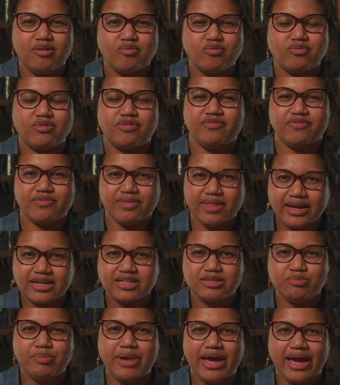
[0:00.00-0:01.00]

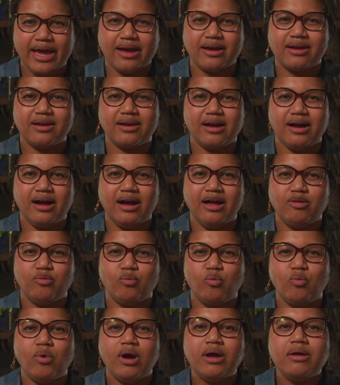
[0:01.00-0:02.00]
reflect back
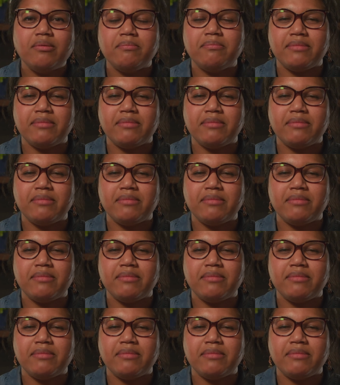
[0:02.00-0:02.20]
on what